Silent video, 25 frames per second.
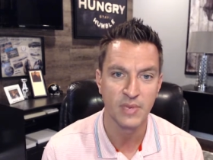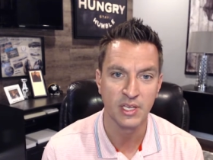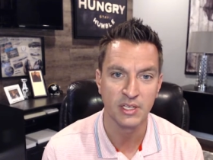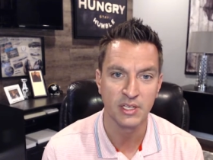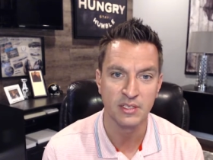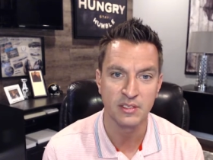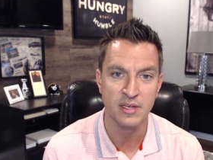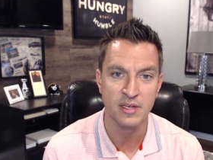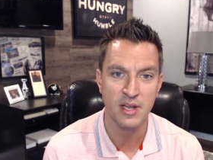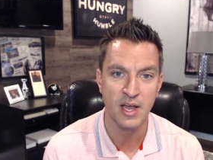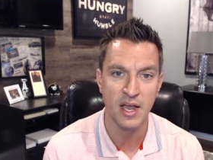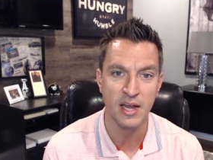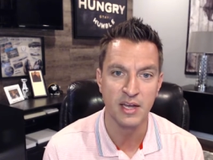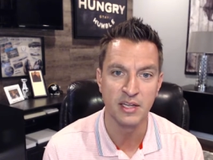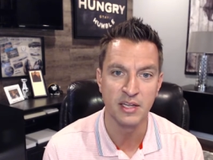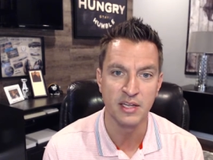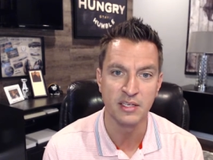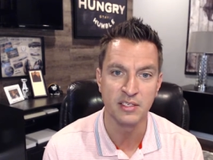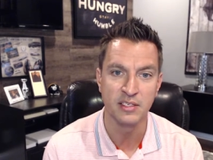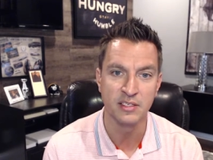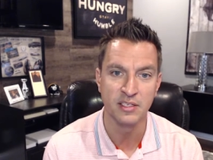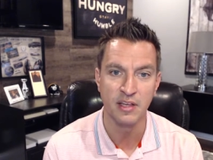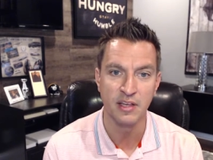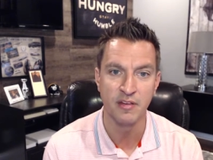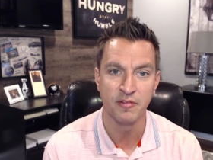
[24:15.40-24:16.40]
It's not
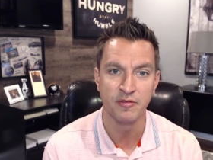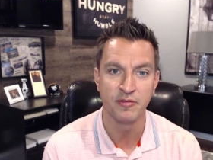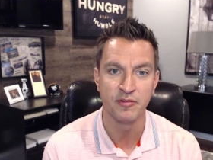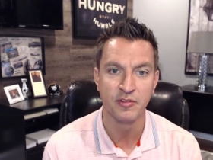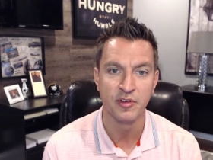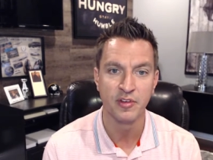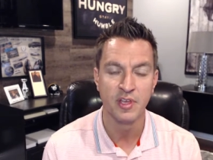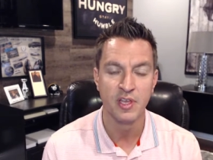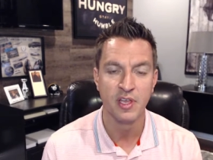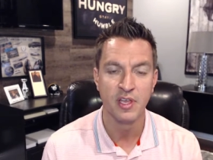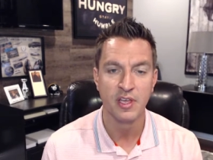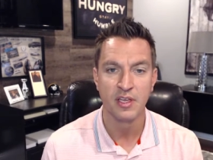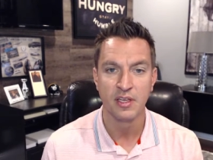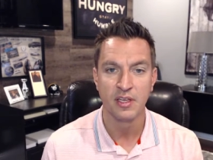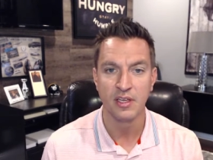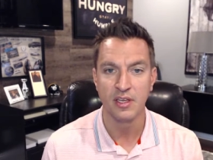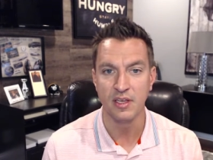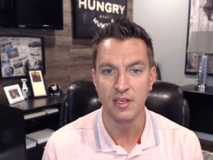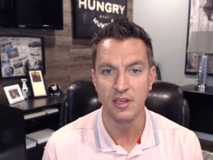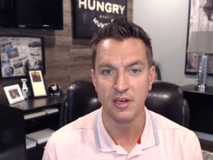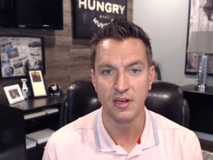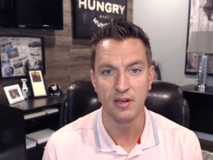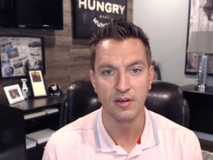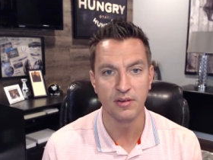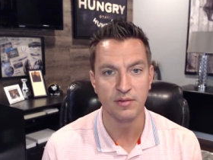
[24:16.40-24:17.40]
as if,
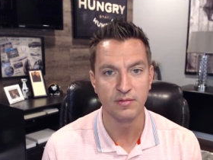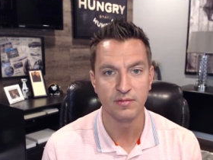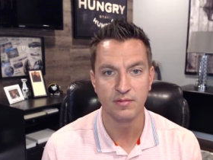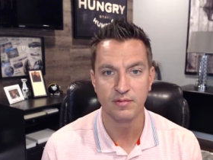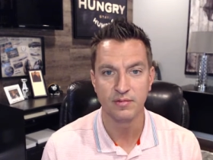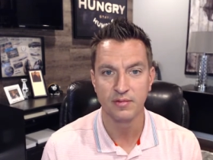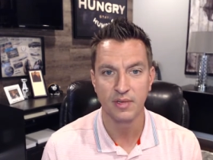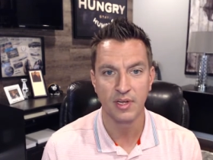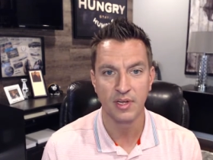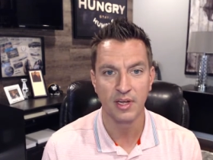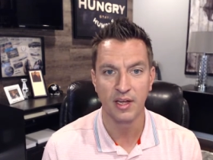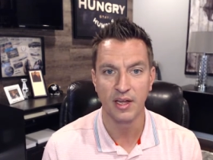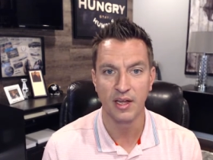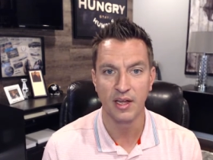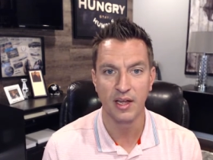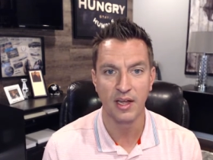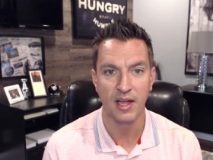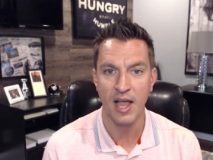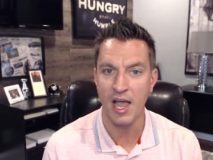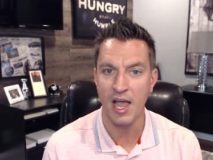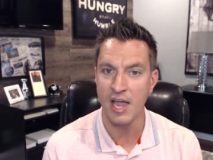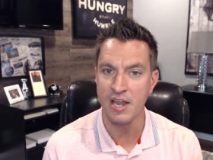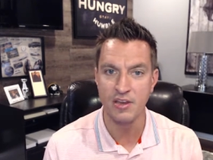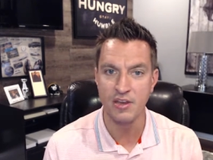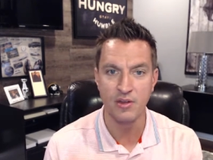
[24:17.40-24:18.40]
you know, uh,
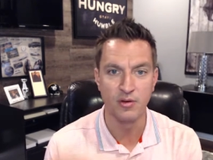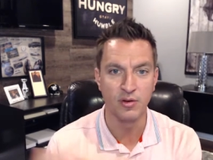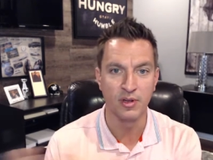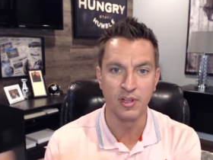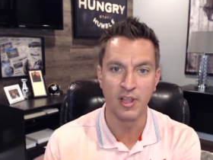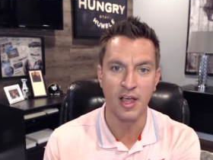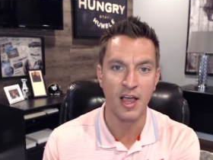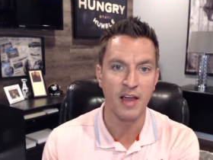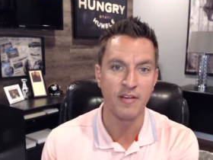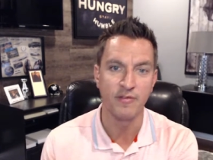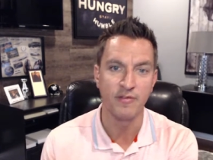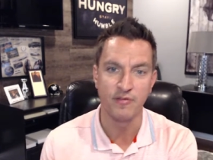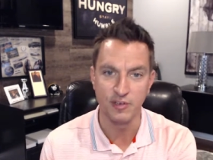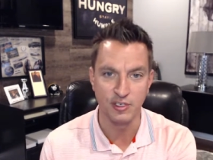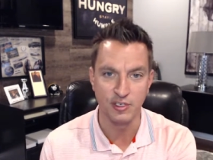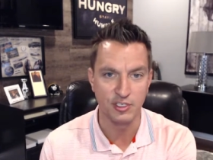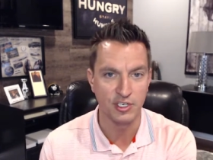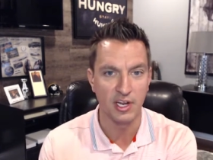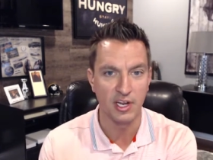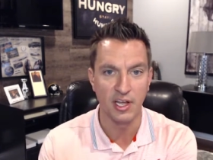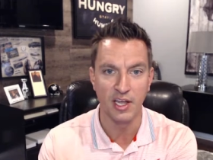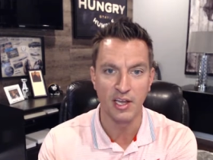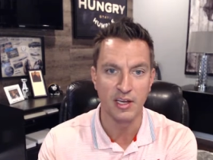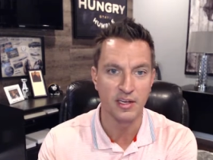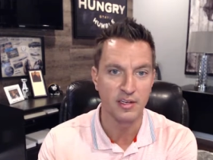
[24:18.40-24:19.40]
I do a lot for
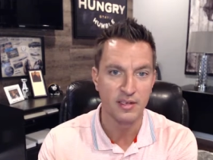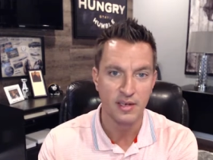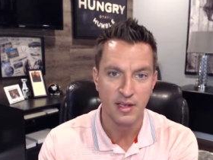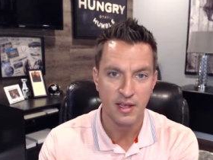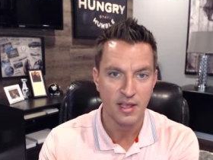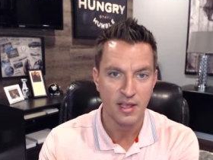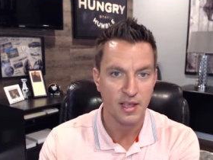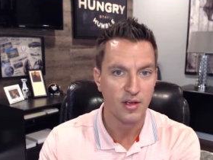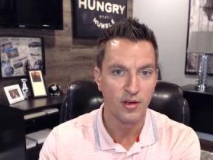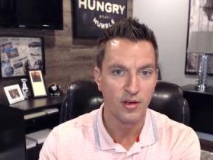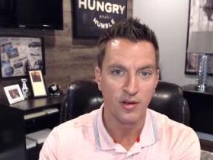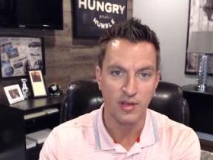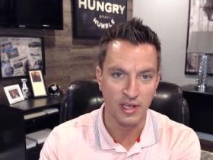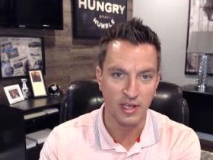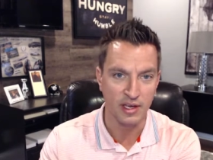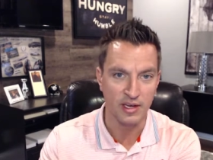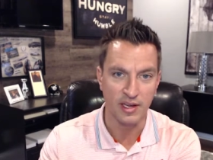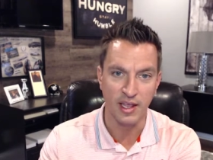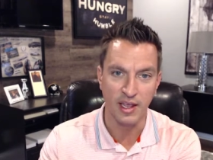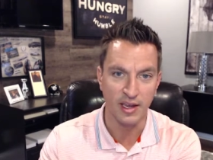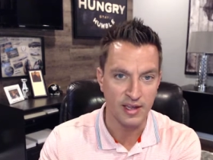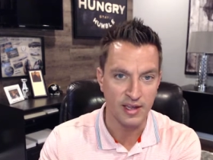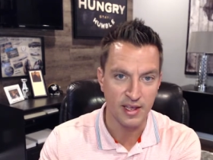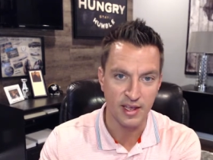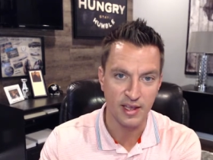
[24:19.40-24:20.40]
Judd and,
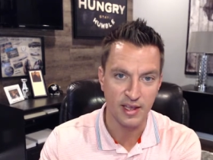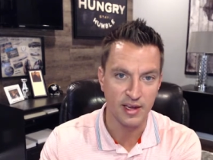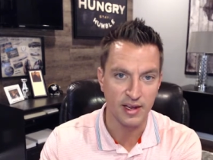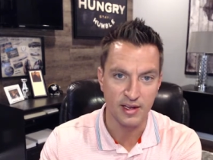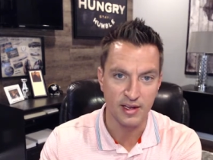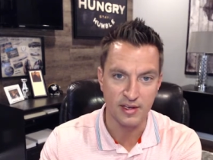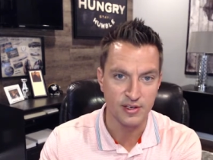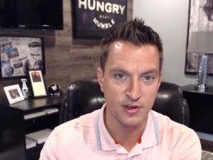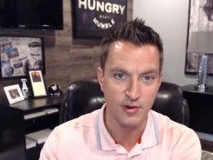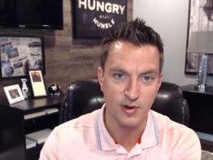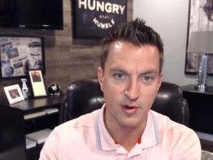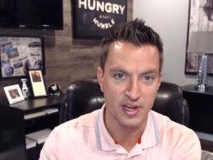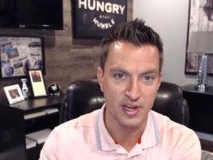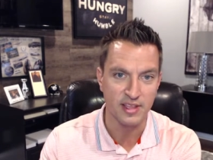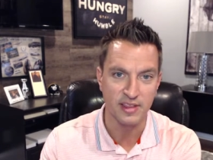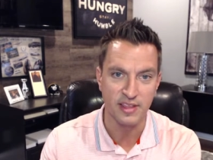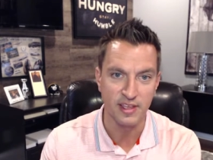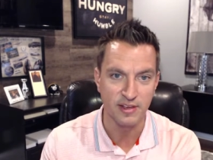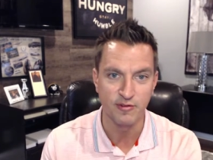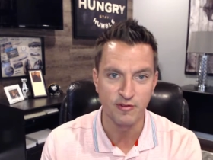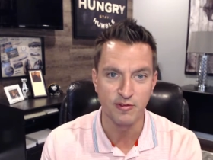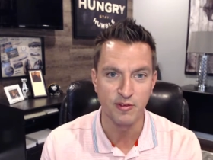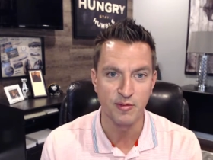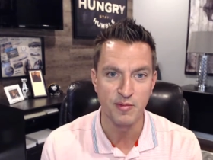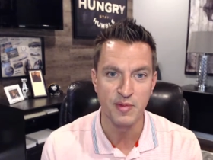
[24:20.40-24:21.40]
and he doesn't do
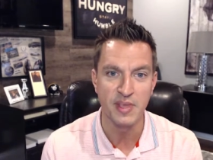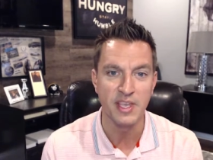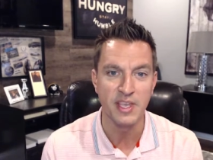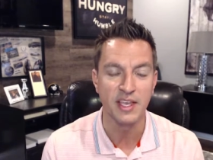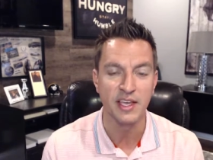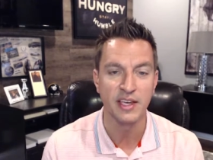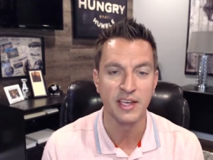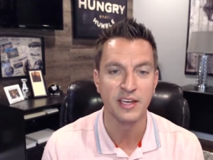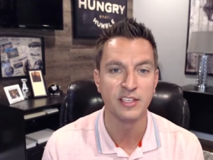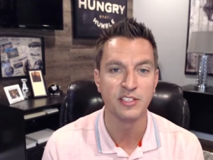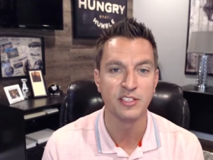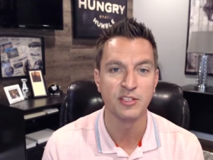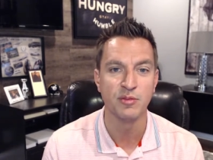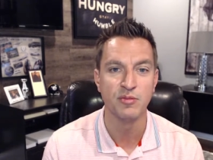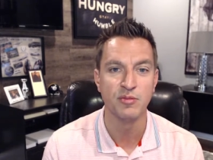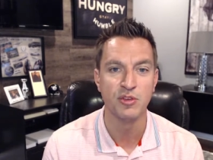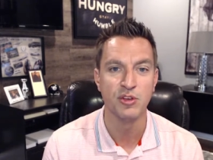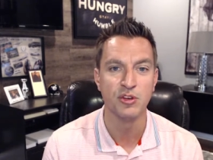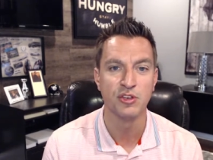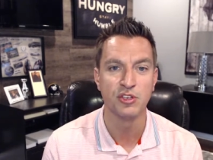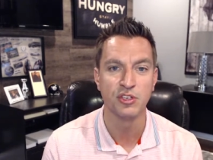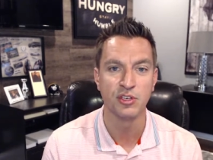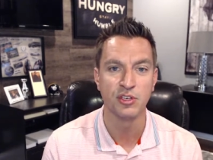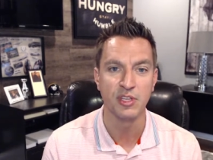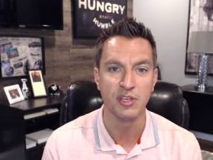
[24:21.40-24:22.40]
anything for me. It is a
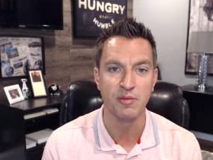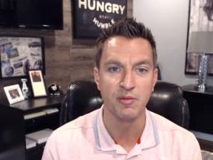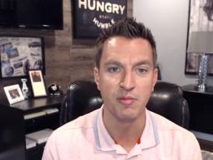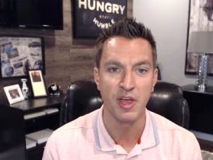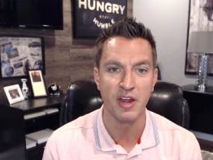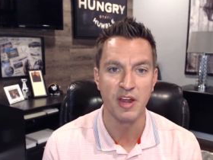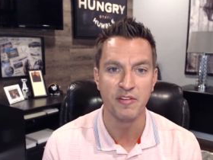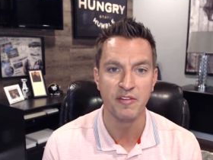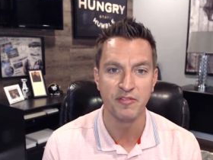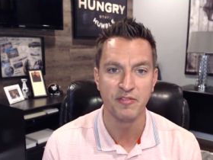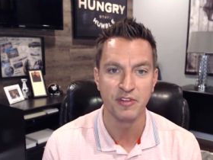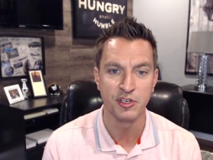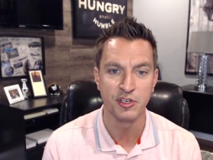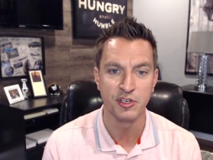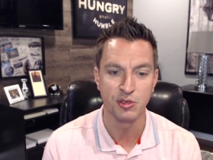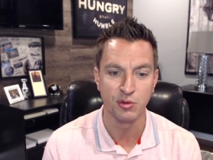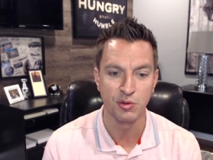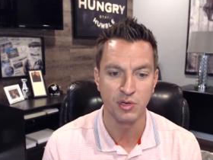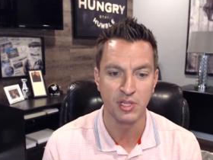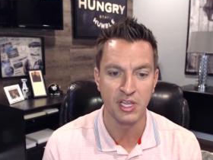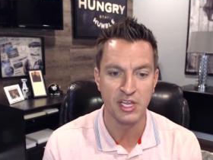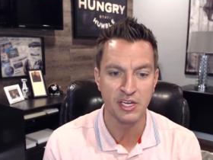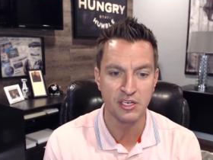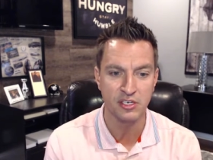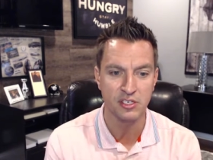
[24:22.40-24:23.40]
mutually beneficial
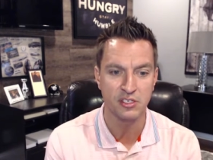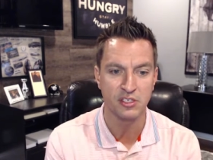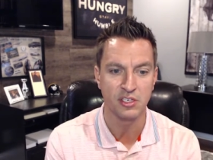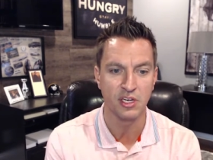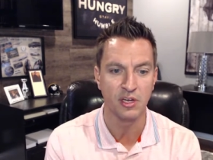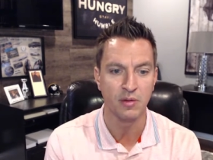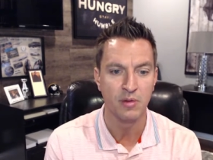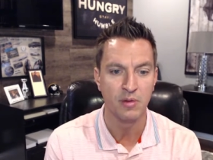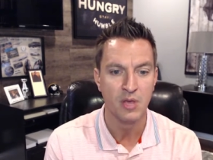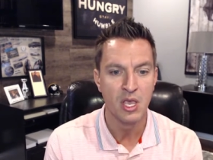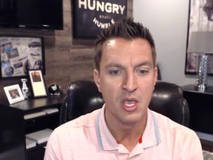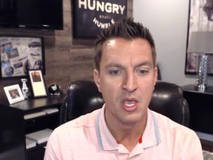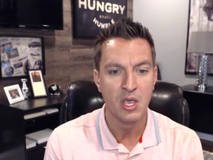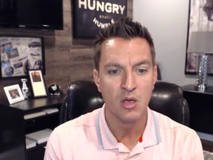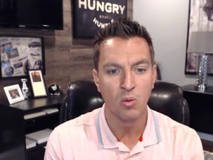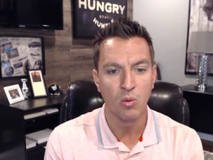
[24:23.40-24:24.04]
relationship.